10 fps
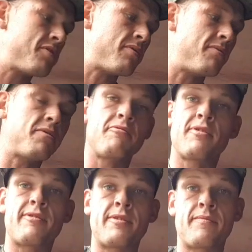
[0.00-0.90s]
fish when I'm on a
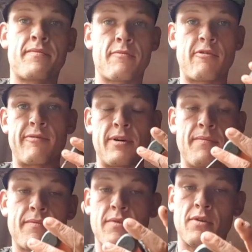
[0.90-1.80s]
river.
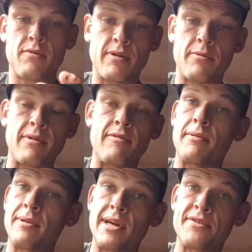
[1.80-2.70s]
Or anywhere that
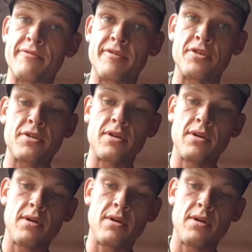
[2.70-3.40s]
I'm allowed to fish.